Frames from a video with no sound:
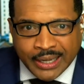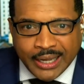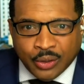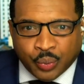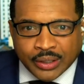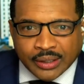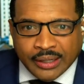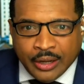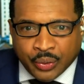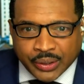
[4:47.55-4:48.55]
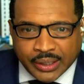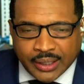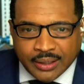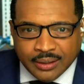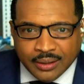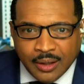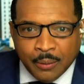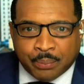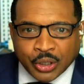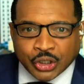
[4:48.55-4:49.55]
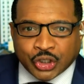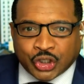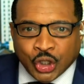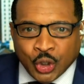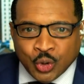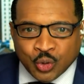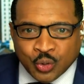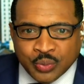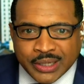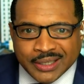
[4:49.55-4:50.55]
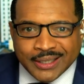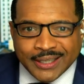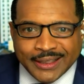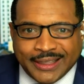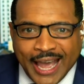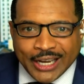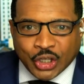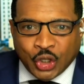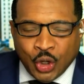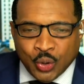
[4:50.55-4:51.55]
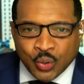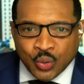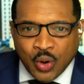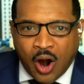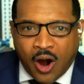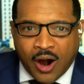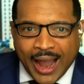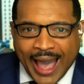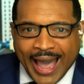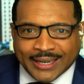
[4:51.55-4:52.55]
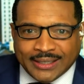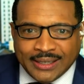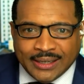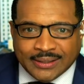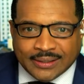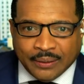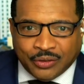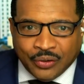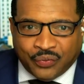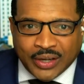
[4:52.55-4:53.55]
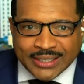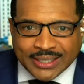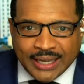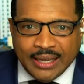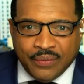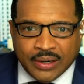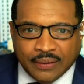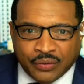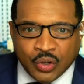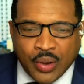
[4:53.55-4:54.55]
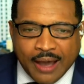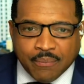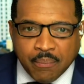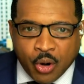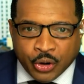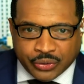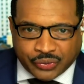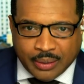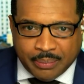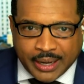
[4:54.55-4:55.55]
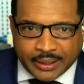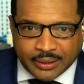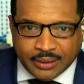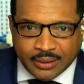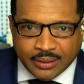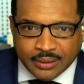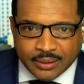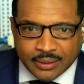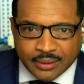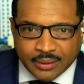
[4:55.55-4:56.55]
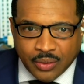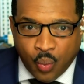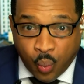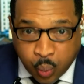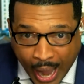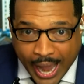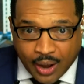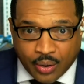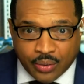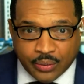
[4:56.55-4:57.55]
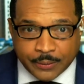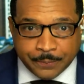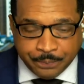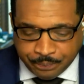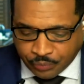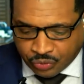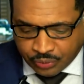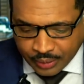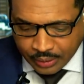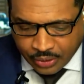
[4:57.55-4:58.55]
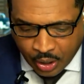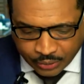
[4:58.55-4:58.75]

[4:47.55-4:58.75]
it would literally presume that you are acting in self-defense even if you have murdered somebody. Wow. Thoughts?